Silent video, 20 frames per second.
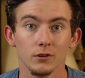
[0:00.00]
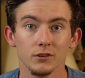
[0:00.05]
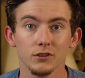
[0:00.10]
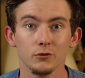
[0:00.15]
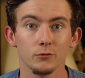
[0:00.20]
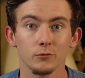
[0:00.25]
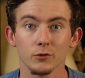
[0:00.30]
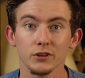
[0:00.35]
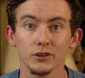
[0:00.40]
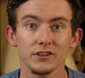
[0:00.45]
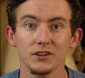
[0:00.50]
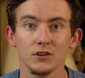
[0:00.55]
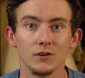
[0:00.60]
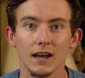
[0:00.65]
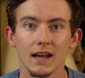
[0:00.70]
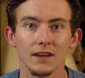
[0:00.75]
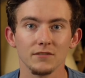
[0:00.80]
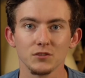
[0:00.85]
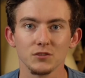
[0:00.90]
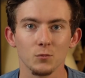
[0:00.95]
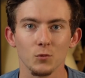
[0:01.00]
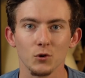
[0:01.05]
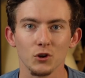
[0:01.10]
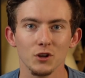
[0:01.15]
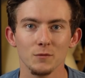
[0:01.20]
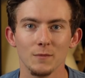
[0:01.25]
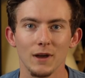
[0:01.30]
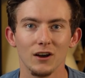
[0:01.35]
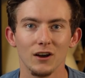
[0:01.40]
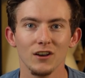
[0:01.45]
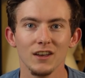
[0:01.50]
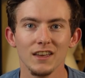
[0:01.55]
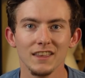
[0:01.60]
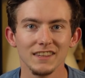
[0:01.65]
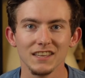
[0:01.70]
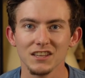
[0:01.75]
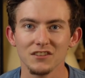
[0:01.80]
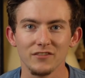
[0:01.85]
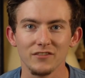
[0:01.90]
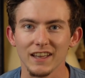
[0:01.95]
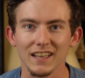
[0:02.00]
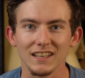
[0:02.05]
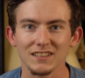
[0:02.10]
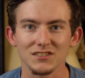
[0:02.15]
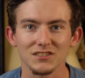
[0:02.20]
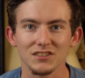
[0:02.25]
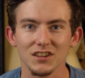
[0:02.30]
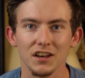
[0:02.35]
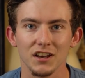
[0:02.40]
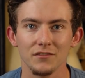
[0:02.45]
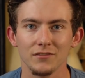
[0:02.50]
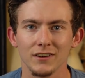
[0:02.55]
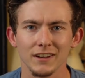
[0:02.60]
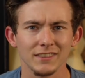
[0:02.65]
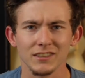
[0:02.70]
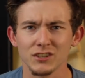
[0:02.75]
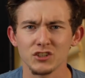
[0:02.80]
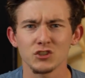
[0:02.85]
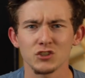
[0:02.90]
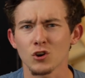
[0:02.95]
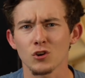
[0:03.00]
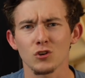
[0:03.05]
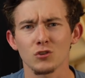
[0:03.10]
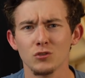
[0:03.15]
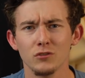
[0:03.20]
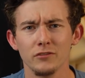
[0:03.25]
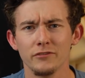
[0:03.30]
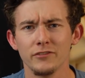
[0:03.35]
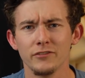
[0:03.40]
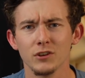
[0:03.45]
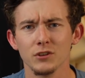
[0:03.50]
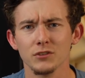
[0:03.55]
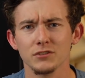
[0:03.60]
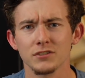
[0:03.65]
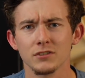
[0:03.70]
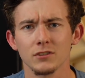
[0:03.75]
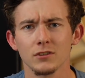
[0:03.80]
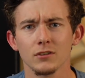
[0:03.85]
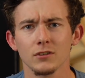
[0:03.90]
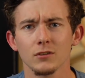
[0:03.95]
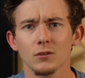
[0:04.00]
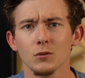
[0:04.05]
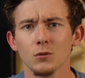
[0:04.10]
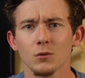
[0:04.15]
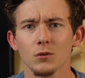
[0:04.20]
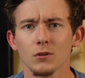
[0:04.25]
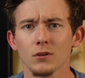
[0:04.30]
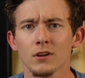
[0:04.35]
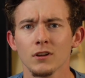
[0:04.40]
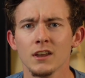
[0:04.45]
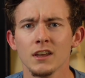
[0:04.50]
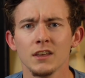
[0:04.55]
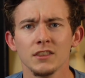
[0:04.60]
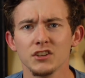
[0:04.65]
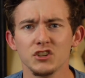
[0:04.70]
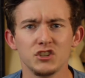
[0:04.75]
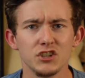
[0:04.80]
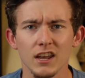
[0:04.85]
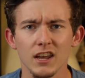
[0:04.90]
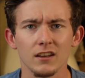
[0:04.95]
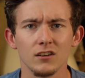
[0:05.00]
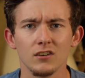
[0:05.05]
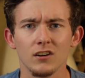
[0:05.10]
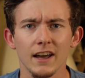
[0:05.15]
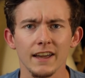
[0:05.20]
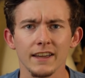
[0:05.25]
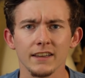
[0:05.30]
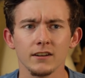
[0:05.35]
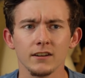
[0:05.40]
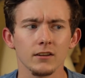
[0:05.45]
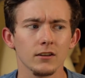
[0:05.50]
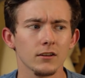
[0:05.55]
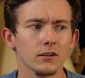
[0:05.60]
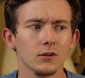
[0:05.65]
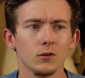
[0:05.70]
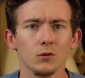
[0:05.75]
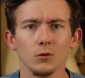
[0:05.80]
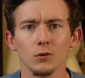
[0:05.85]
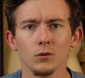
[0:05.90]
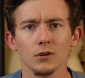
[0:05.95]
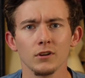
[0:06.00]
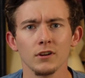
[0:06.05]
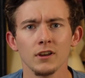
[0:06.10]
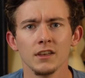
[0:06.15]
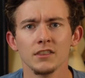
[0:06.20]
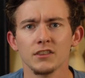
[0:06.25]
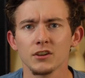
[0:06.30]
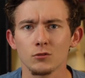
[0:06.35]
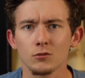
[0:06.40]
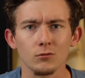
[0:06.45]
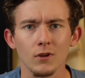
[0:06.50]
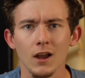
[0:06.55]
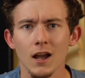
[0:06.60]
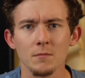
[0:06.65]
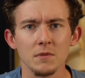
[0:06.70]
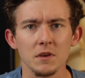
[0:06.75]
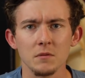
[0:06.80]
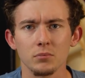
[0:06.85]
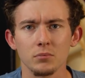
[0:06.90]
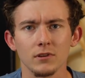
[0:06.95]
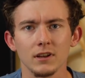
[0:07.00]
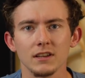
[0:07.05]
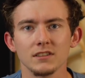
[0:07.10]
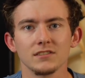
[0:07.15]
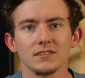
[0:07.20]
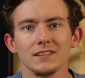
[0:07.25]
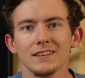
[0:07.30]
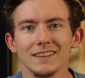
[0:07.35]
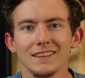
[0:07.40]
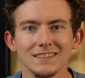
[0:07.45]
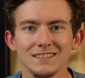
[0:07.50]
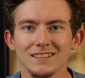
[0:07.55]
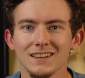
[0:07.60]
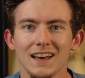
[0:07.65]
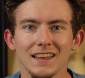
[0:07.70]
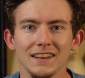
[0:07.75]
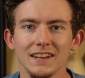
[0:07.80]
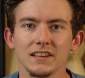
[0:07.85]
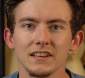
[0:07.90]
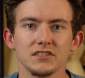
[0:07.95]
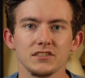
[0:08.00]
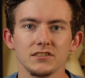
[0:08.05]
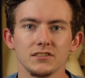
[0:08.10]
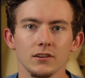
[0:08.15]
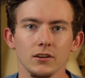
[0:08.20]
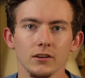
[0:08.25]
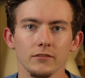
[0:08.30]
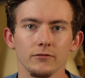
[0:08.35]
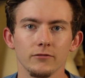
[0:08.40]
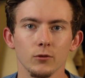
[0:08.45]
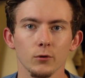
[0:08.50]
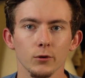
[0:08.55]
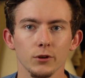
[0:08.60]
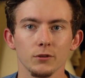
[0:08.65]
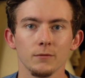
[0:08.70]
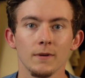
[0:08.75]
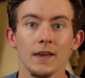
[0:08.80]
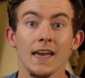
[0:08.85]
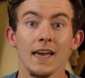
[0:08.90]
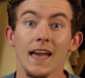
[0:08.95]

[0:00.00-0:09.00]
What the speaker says: You really don't have to worry about the advanced stuff like the charcoal filter or the jet lighter or the grommet press. It's not necessary for you.